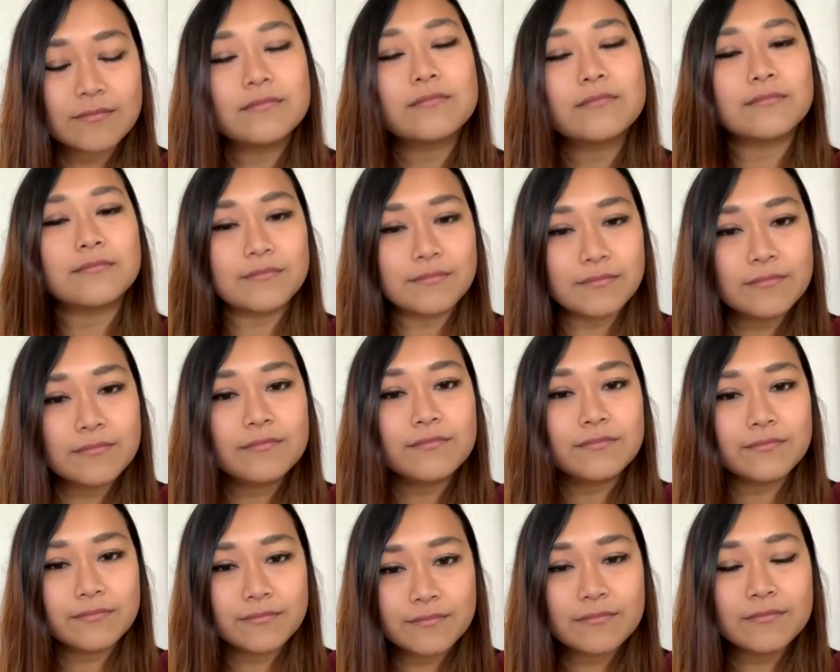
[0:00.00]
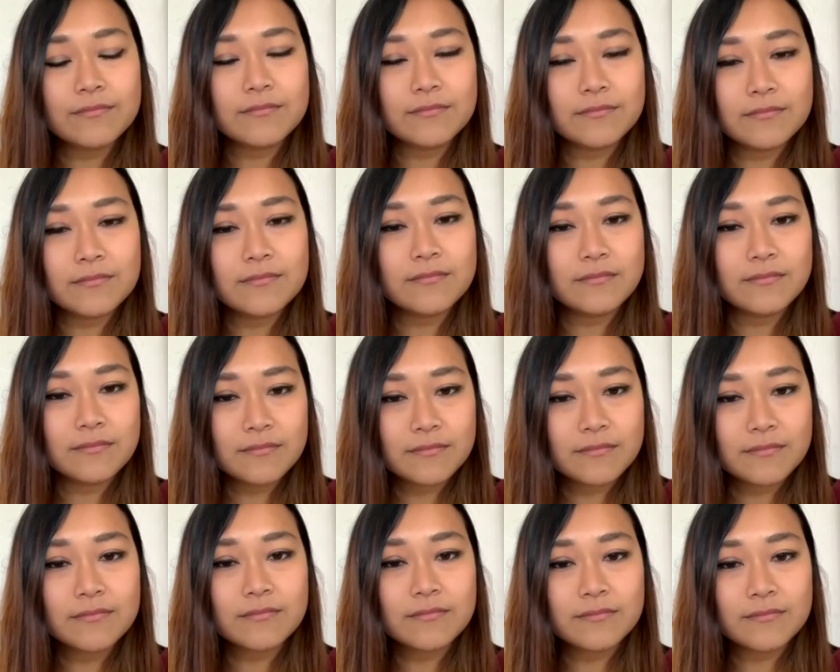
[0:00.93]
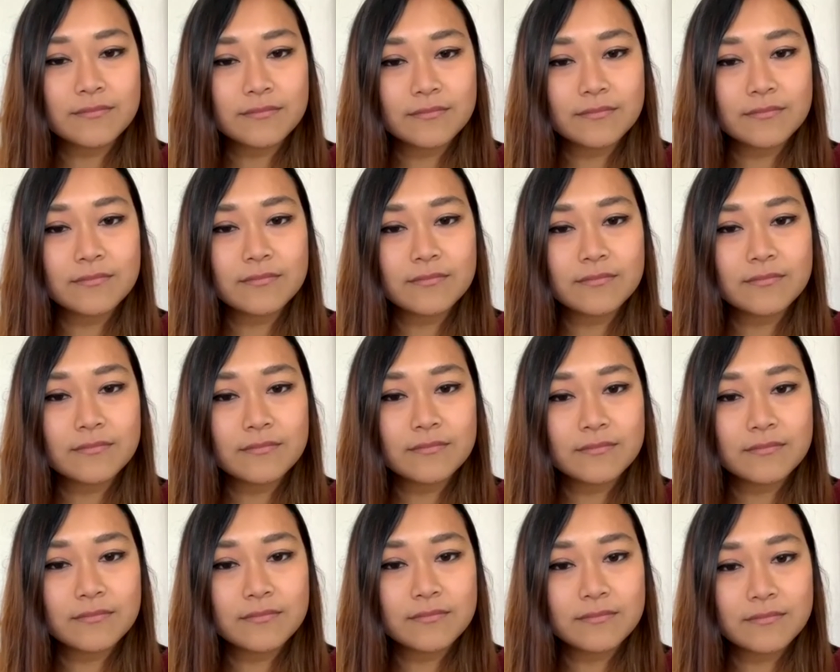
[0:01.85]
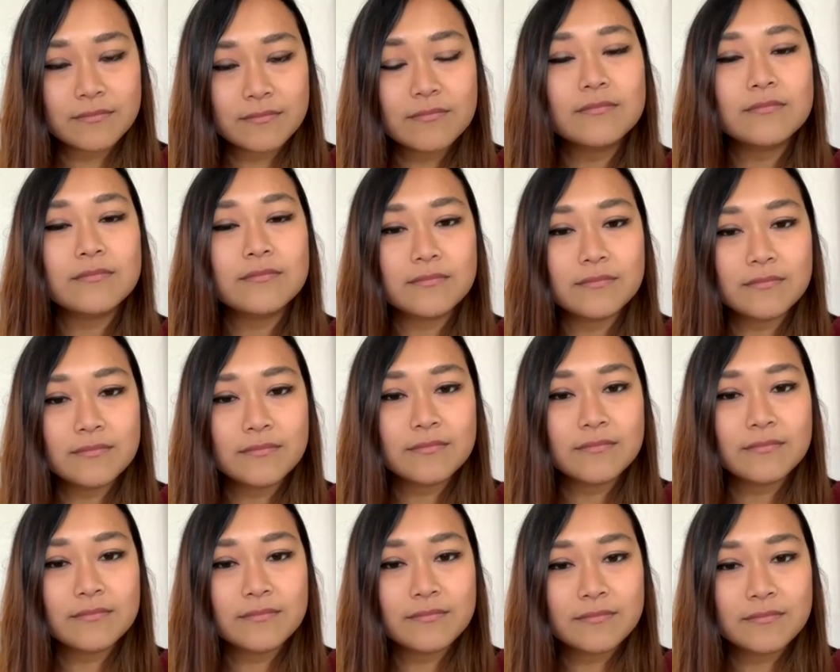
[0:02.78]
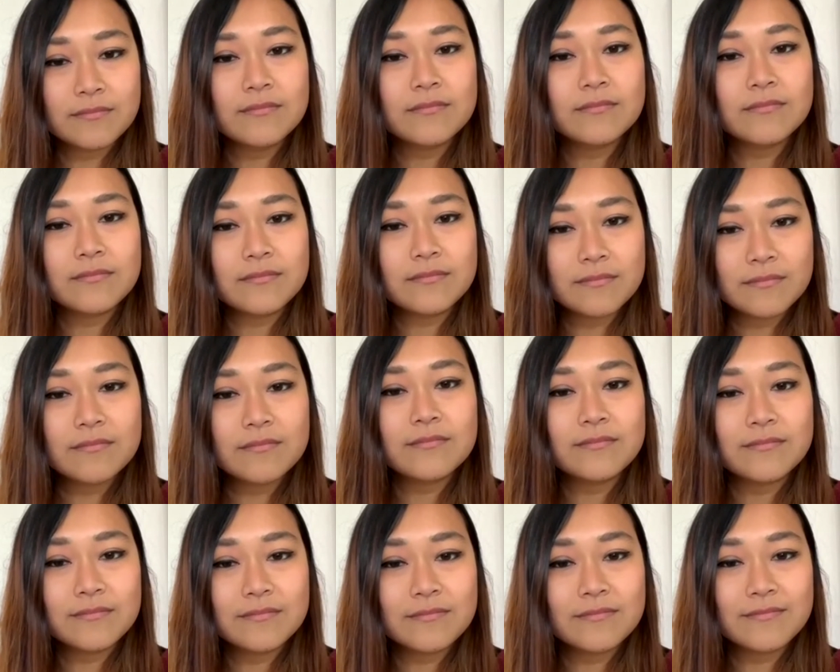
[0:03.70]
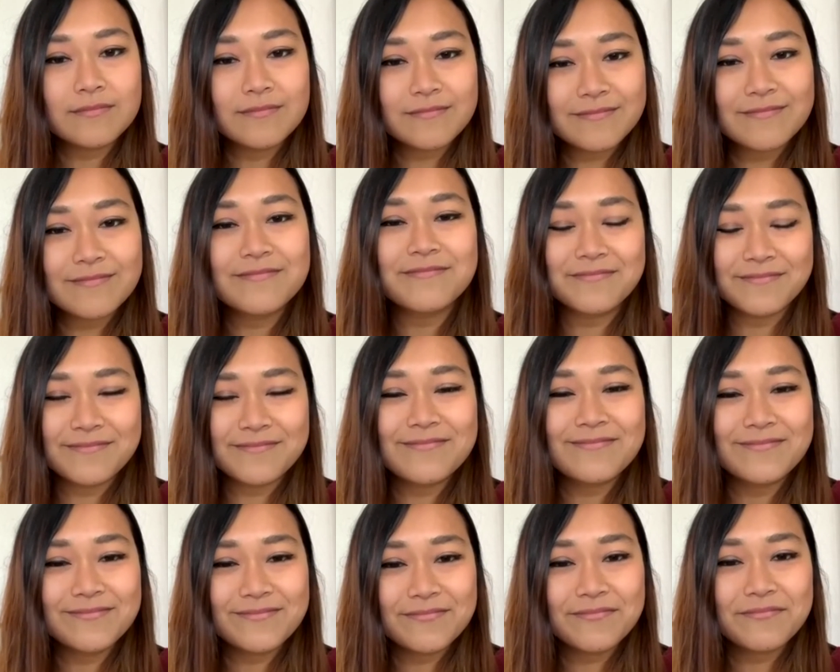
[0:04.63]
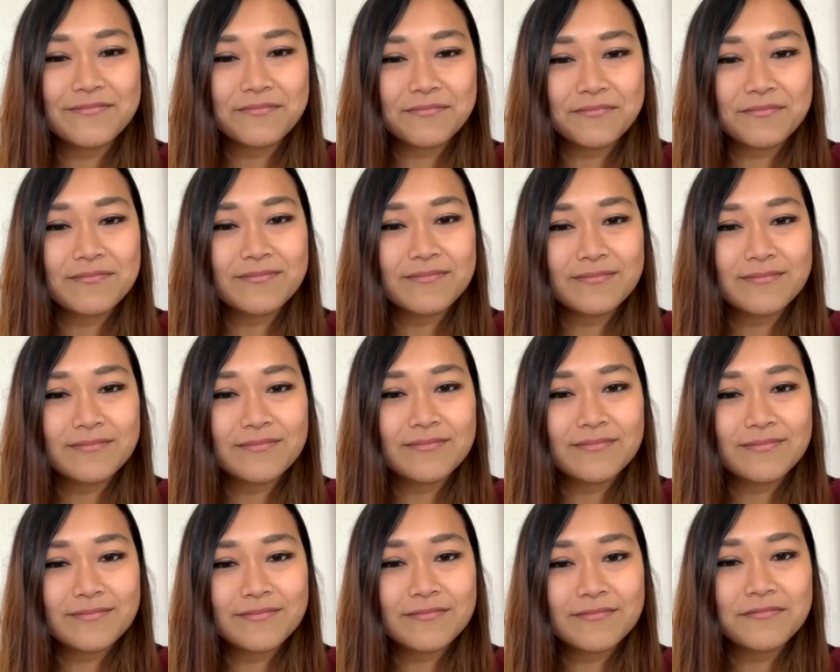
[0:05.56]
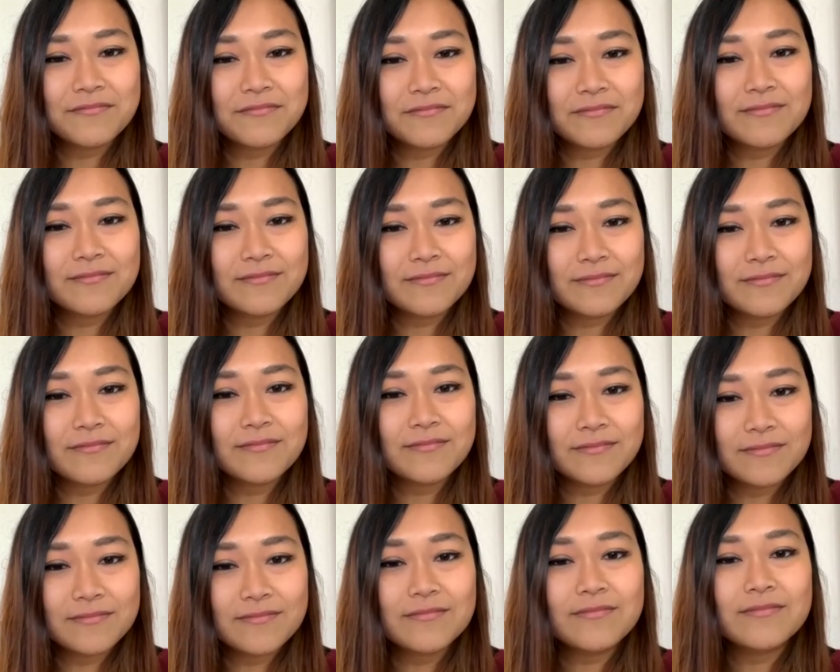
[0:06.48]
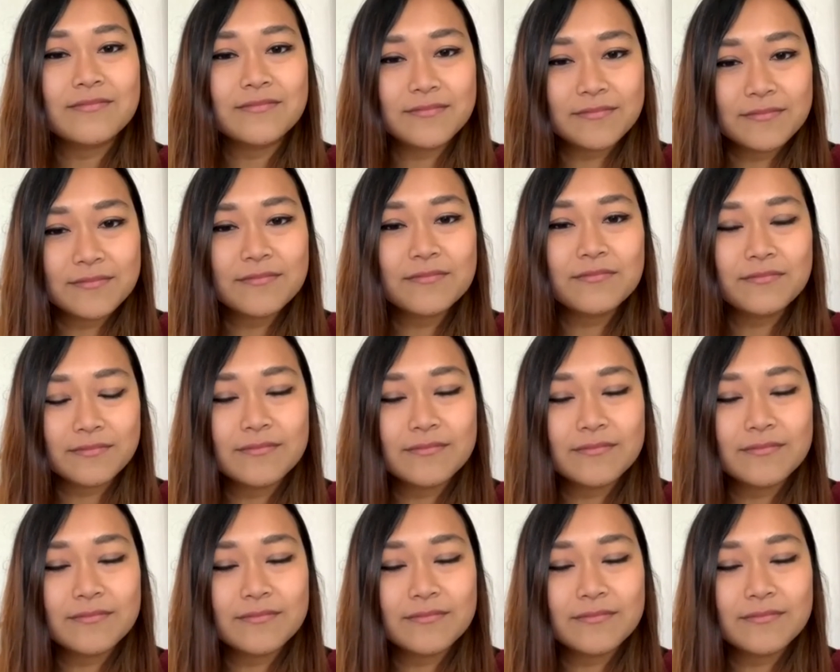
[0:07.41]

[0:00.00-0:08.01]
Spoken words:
The person shown says nothing.